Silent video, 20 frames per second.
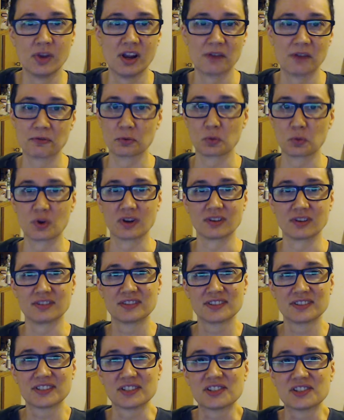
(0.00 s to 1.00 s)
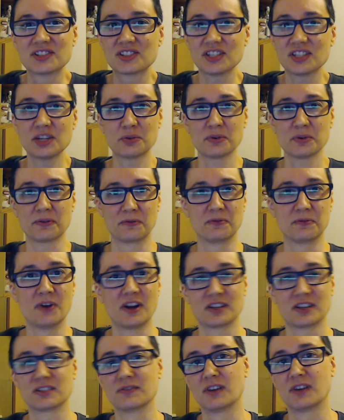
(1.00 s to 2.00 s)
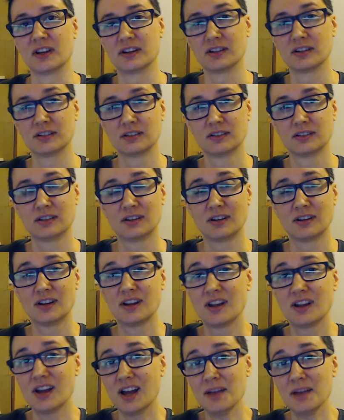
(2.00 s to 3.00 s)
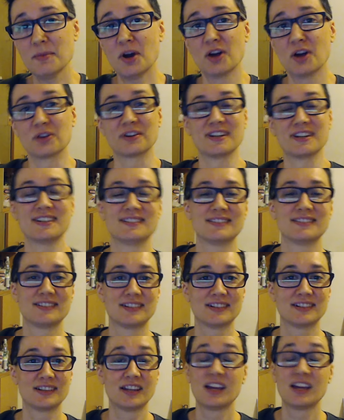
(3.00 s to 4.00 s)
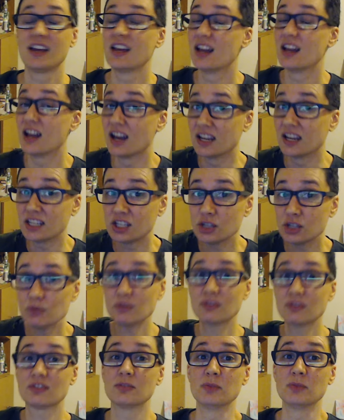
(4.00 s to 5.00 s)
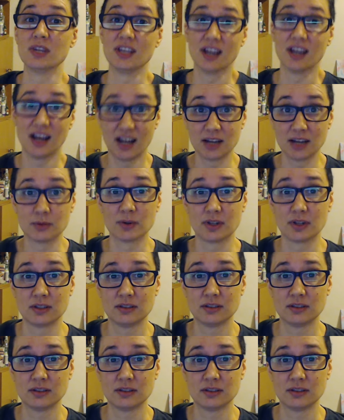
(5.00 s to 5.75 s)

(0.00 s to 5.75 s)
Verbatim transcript: everyone, to Secret Foxfire. I'm Ari. I used to be Ira.